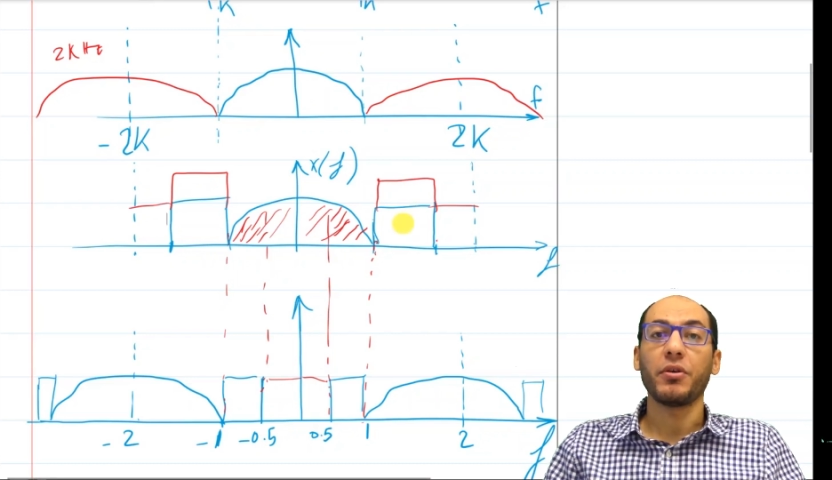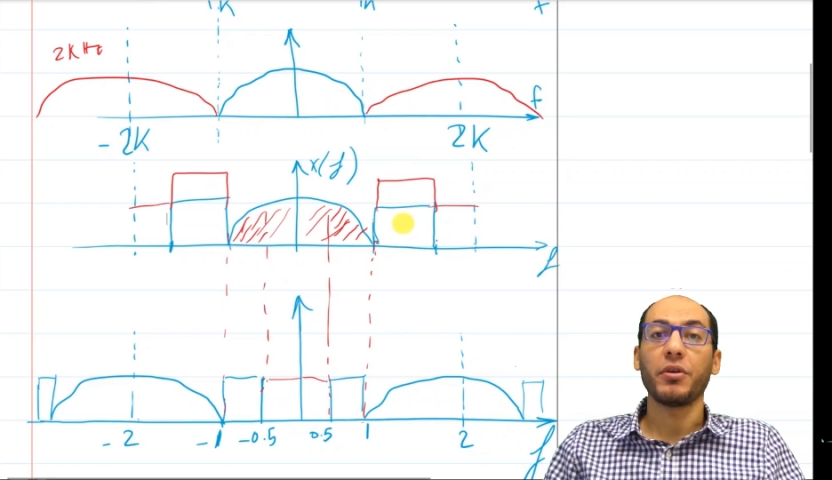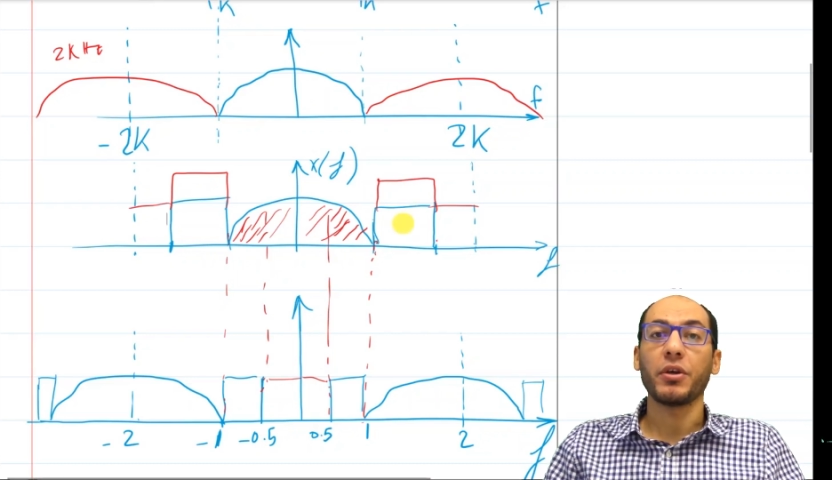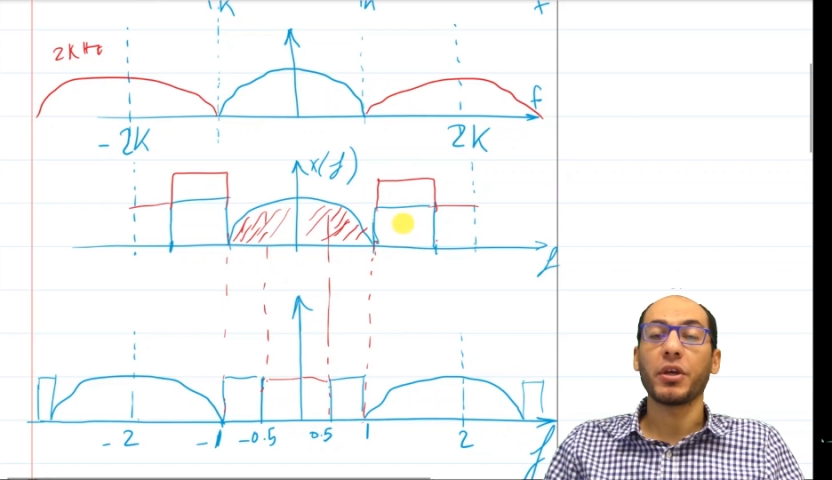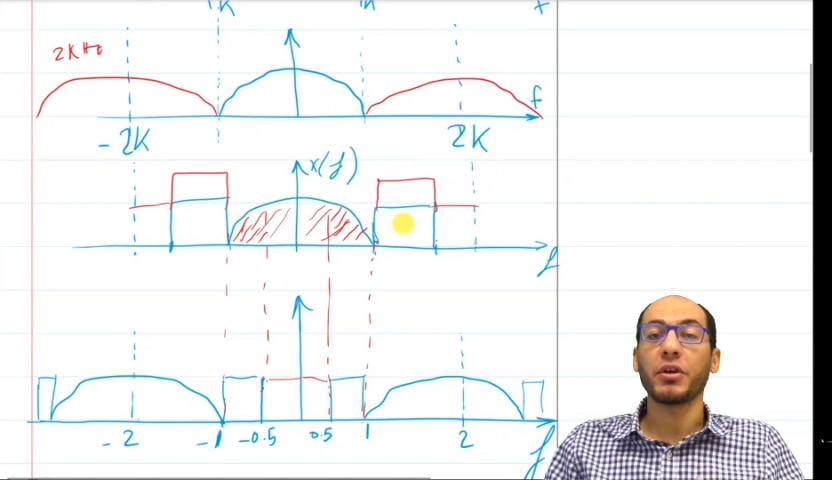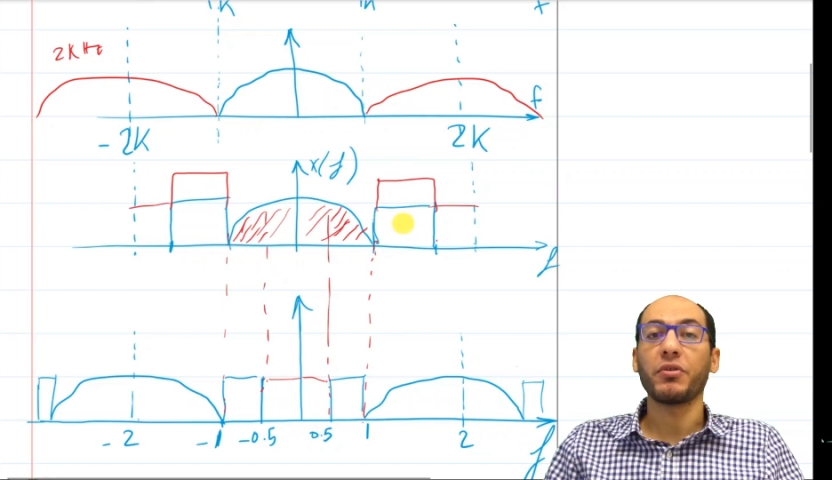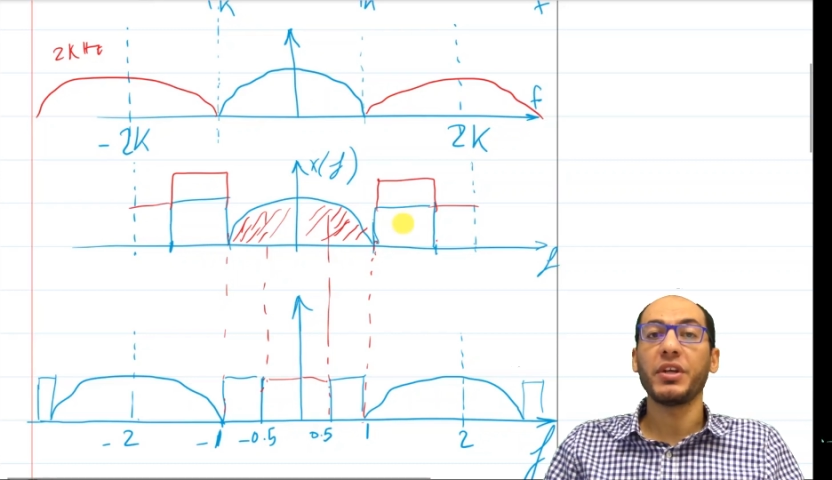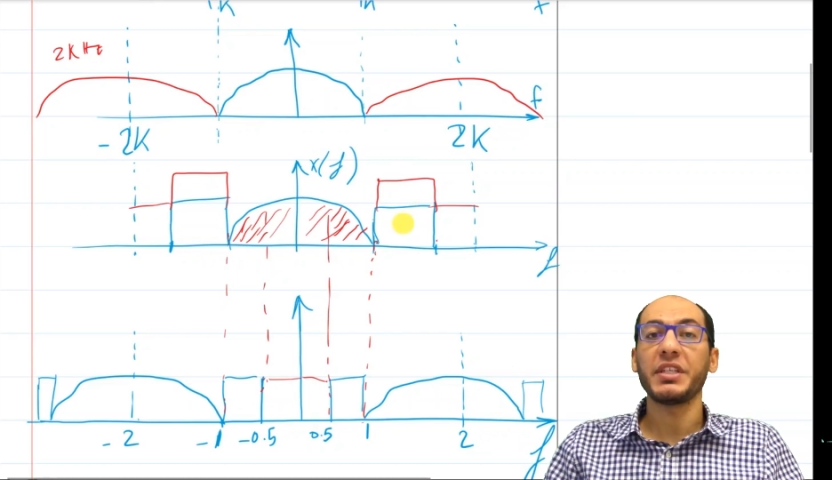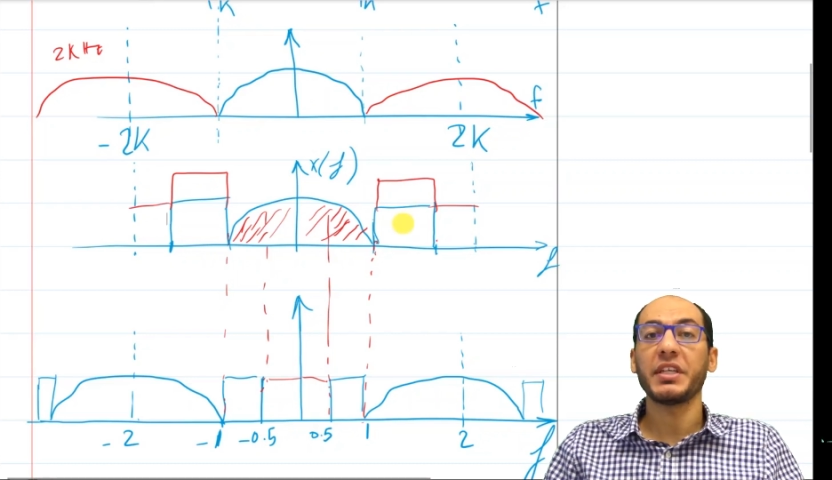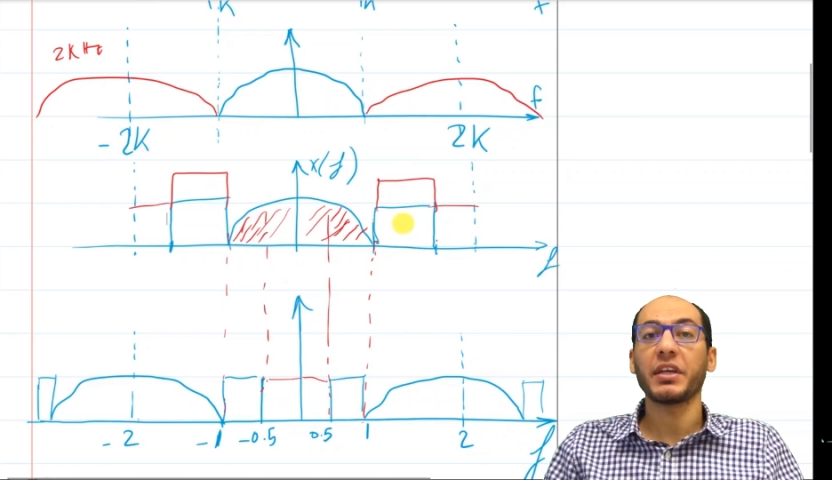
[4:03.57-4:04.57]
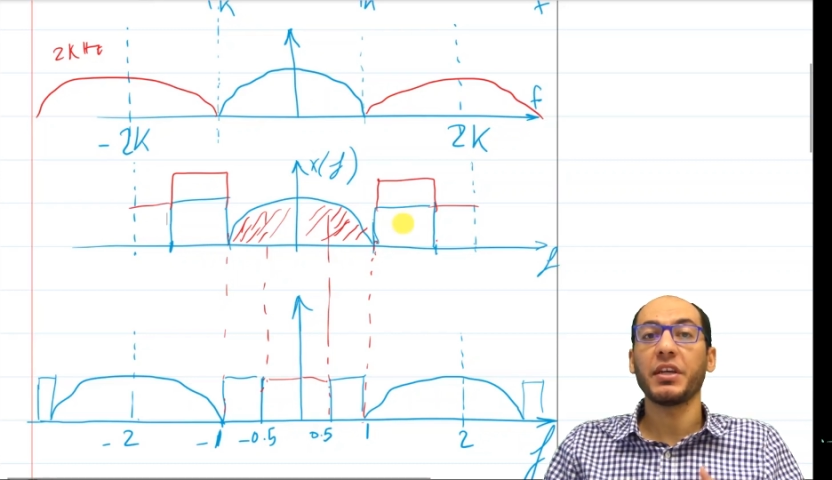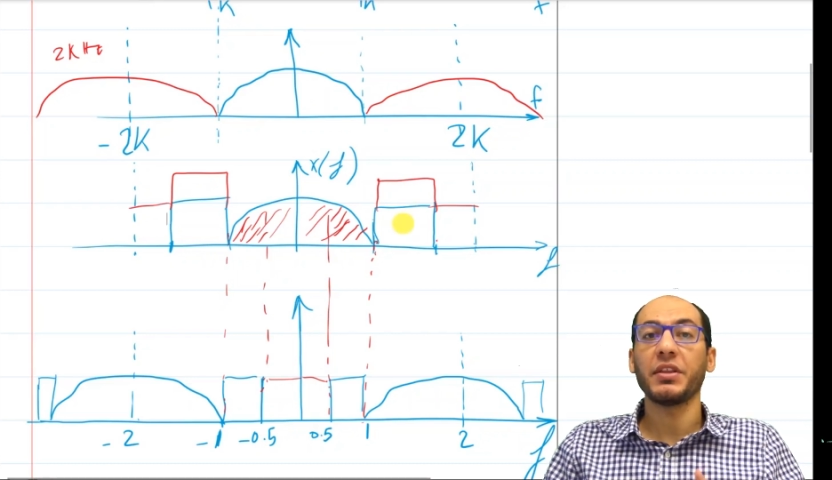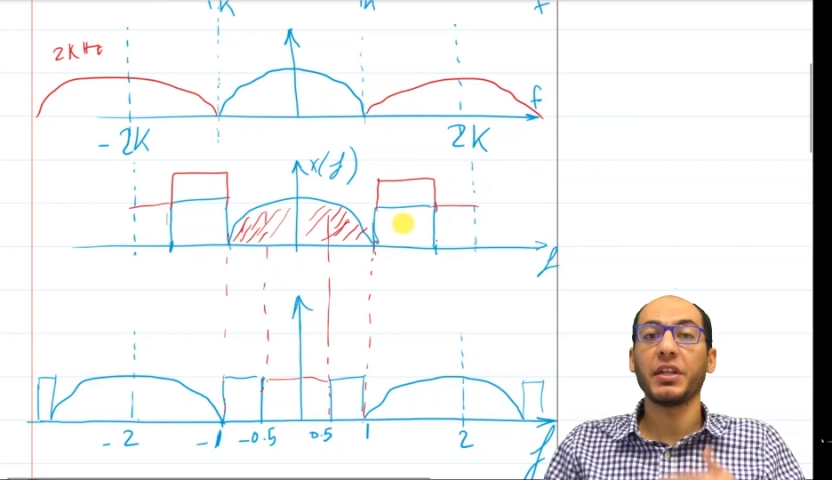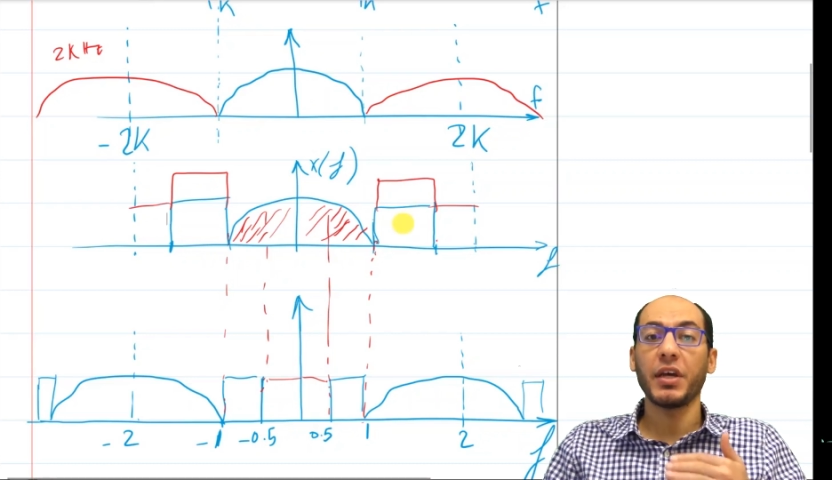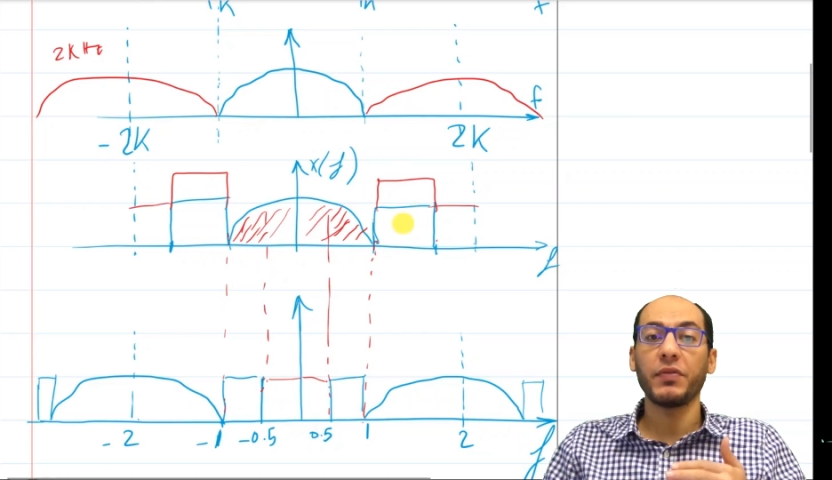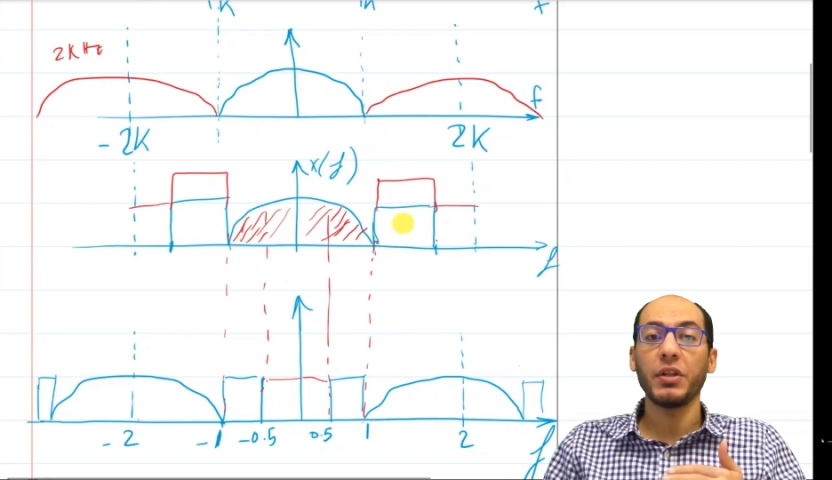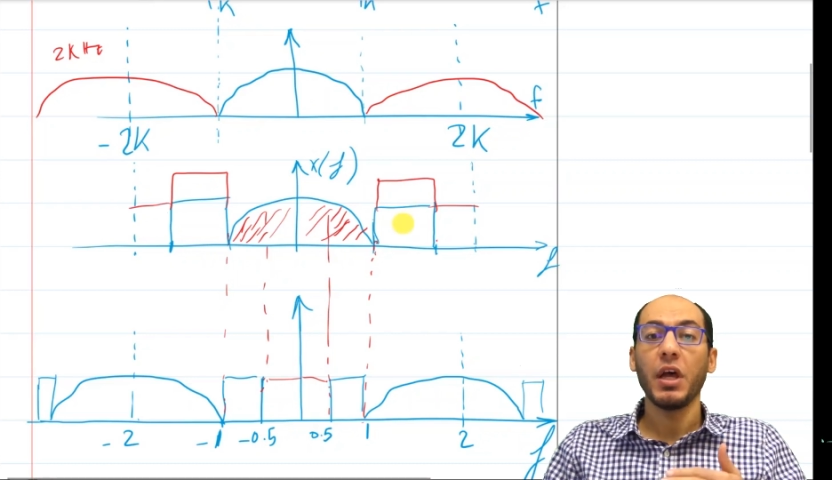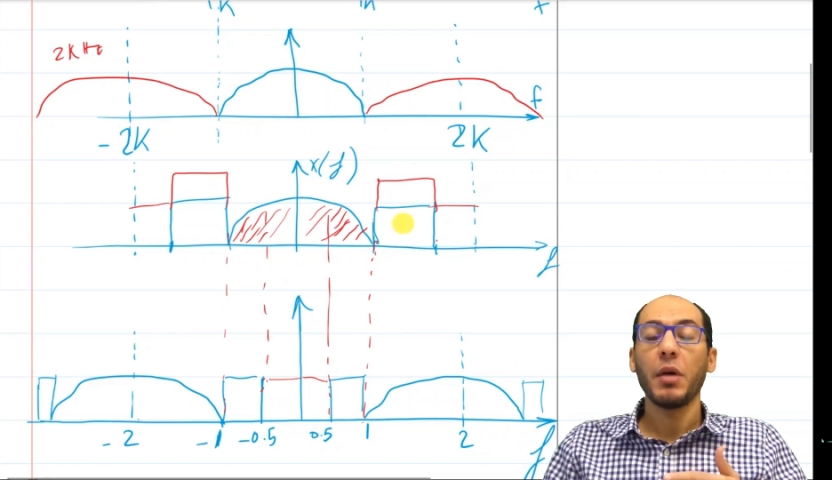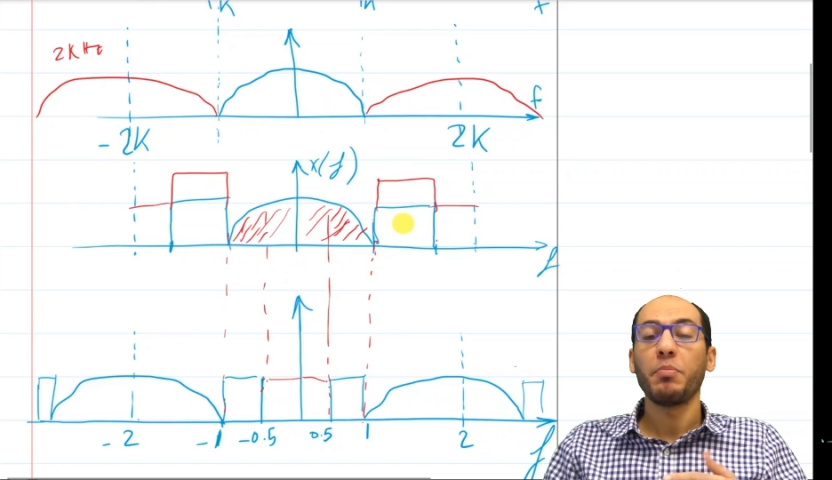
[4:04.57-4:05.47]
increasing in the level,